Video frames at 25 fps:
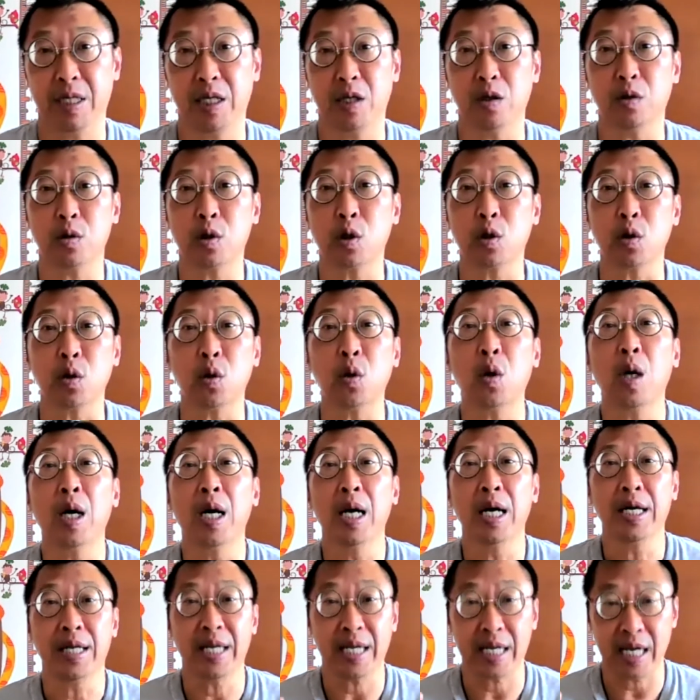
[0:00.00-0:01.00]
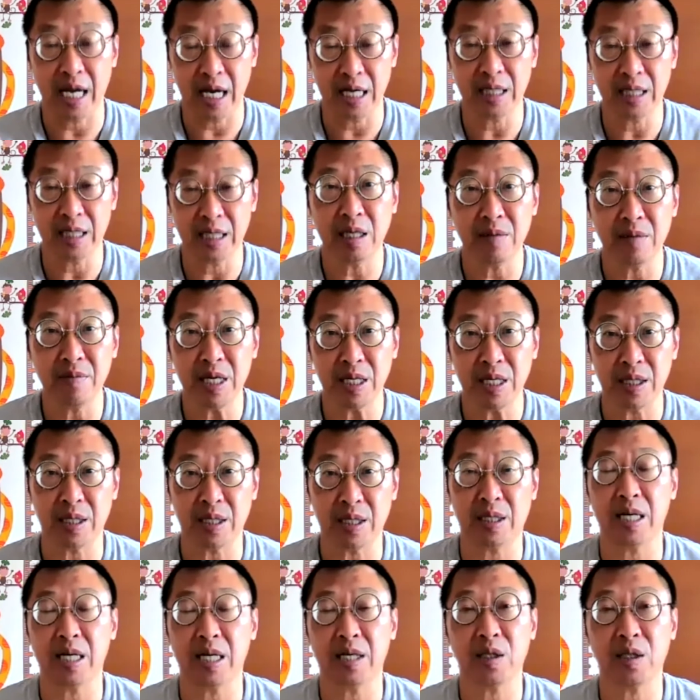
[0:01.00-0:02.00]
to the customers
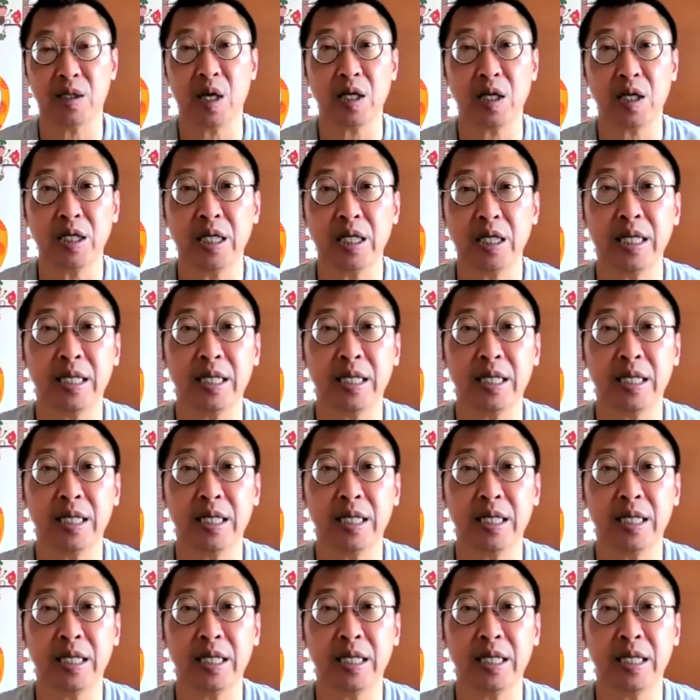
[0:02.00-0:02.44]
that is actually